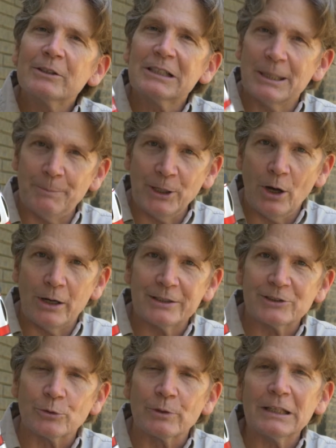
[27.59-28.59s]
Clipping on
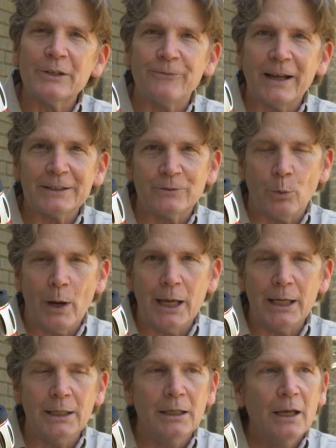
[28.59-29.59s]
is a really effective
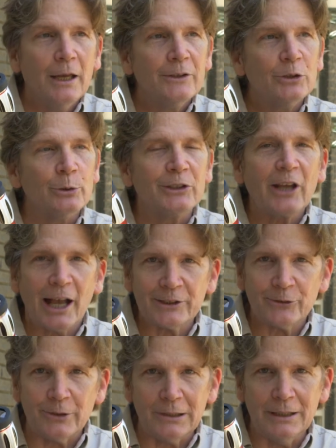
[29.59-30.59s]
way to
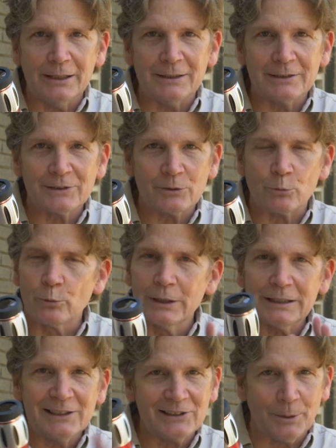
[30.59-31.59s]
attach the lens
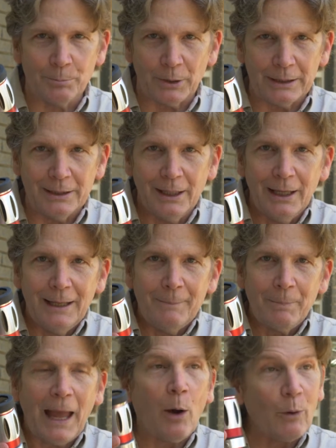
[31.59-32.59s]
really simply.
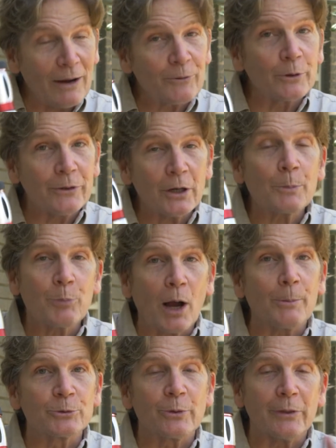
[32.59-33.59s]
However, there are
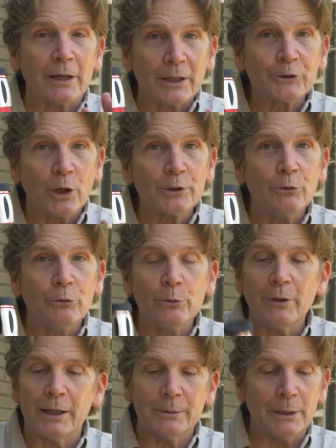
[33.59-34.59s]
problems with that. I'll talk you through
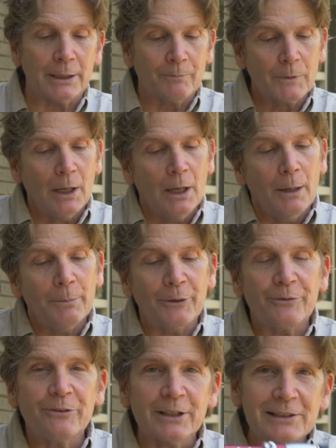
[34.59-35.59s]
that in a minute.
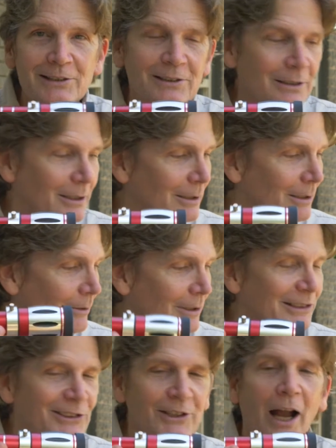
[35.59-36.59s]
But this
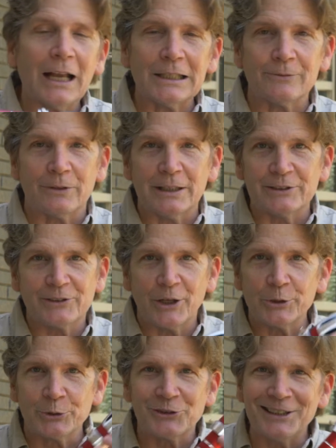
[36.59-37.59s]
style of lens, now
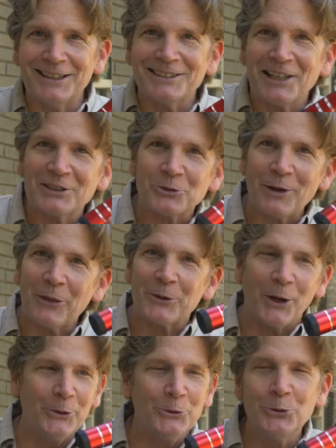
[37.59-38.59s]
you'll see this has a rather
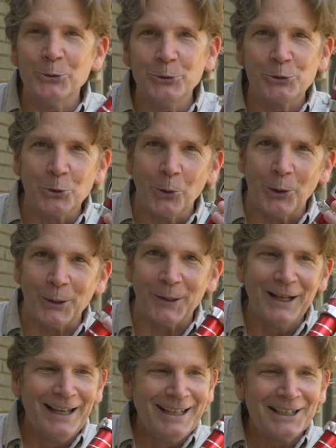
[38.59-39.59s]

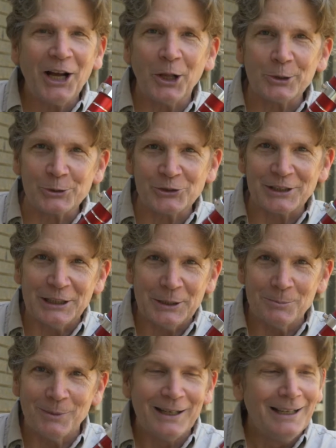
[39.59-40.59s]
unusual color
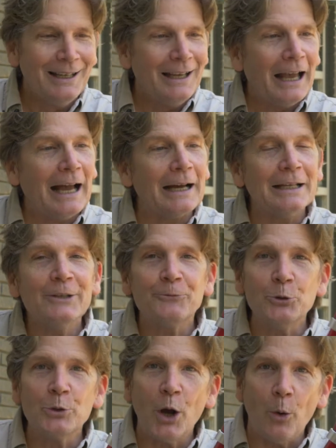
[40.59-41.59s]
scheme. If
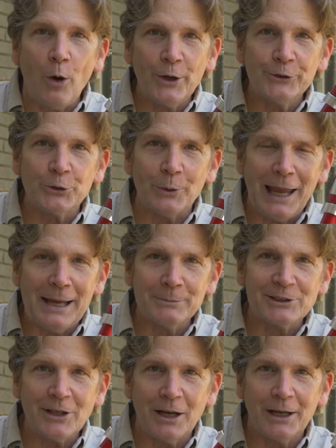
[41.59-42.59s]
you go on to
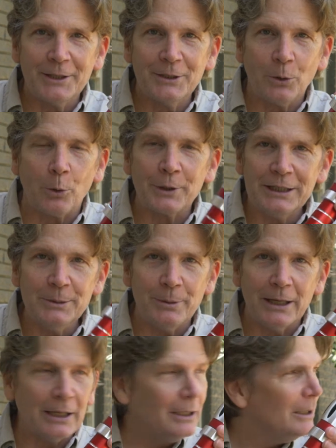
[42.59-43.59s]
Amazon or
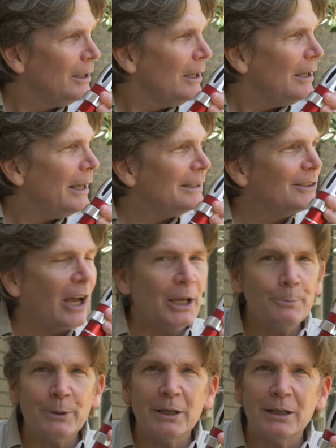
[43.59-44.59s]
eBay and
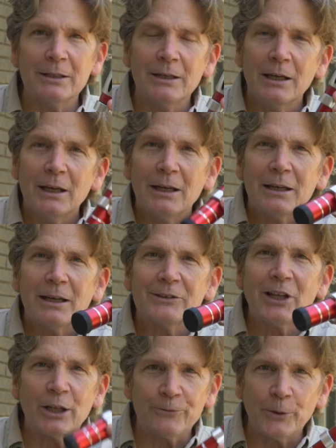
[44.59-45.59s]
type in a
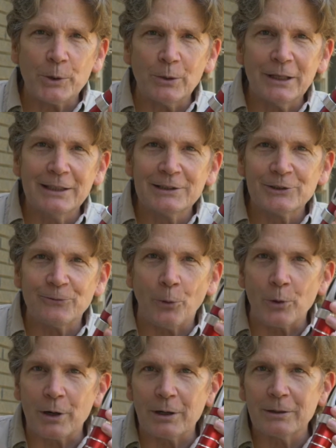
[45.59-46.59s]
telephoto lens
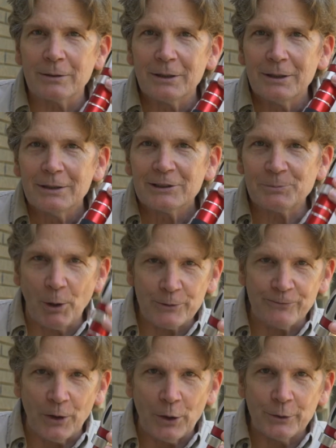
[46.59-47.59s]
for
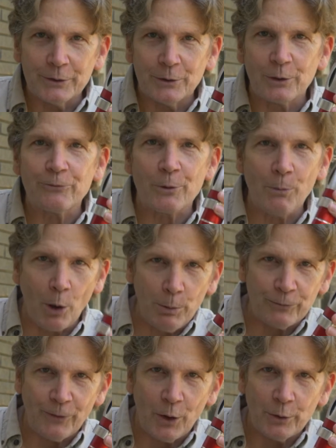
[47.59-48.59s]
smartphone or for
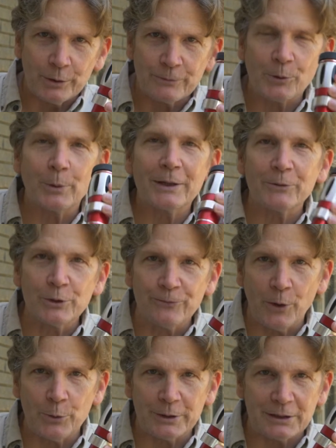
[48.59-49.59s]
mobile phone or for whatever your
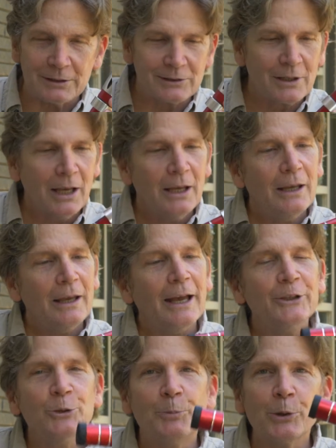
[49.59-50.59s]
phone is,
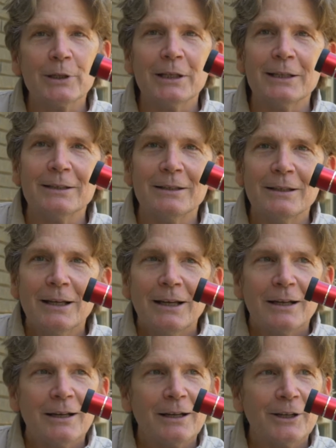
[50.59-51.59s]
and you put in
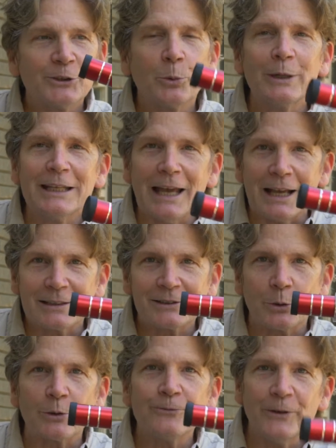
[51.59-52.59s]
20x
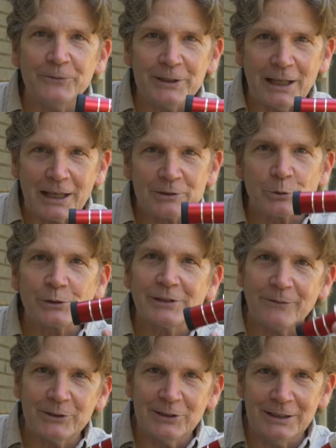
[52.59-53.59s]
or 50x or
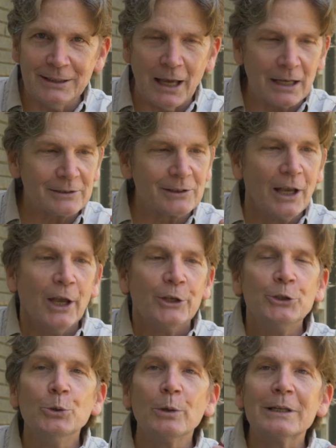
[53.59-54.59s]
17x,
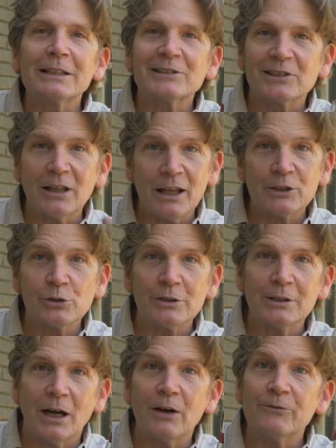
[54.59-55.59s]
you will get a
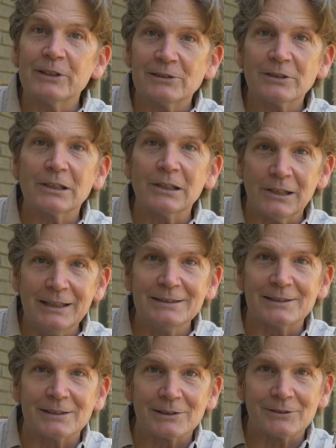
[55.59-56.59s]
selection of these little
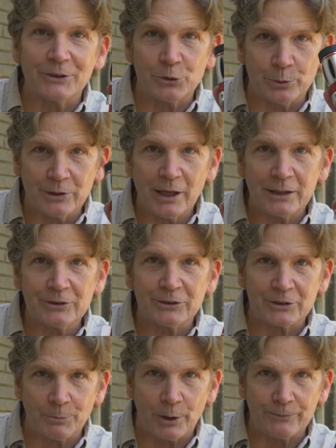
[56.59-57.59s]
lenses that you attach to
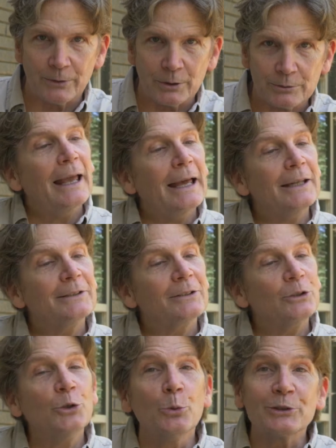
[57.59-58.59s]
smartphone. And
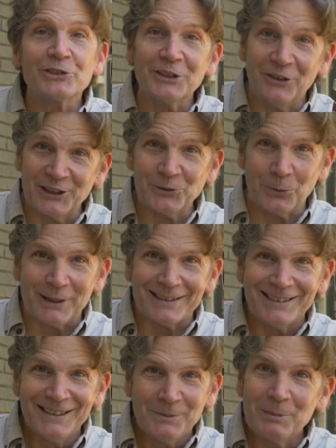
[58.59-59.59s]
you will see this one,
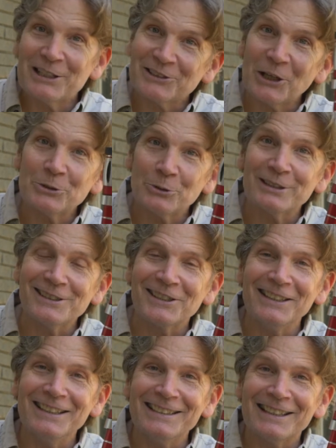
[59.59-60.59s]
because as you can
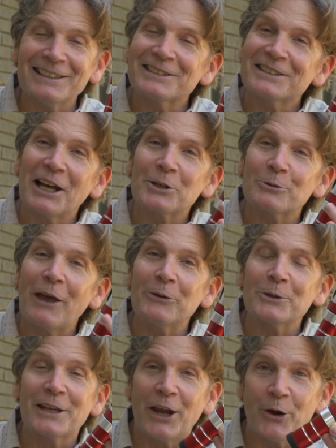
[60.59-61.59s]
see, it's got a
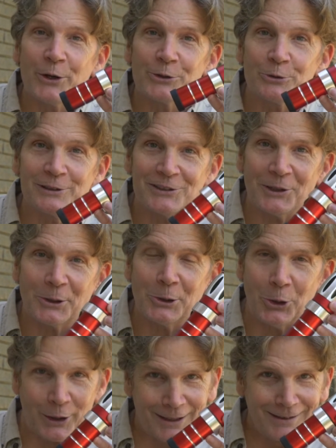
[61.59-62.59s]
rather characteristic
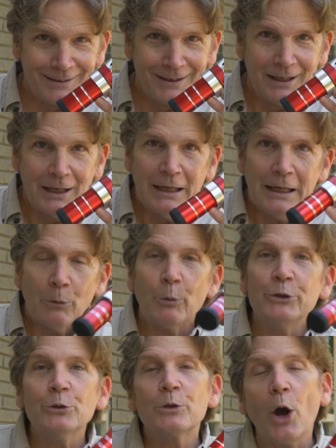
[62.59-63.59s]
look.
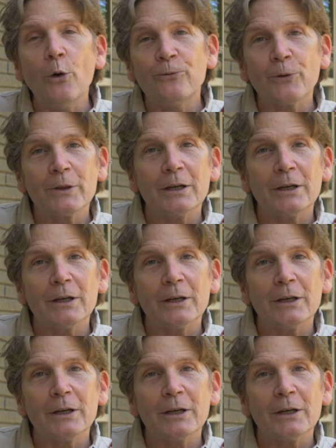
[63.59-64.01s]
When you go for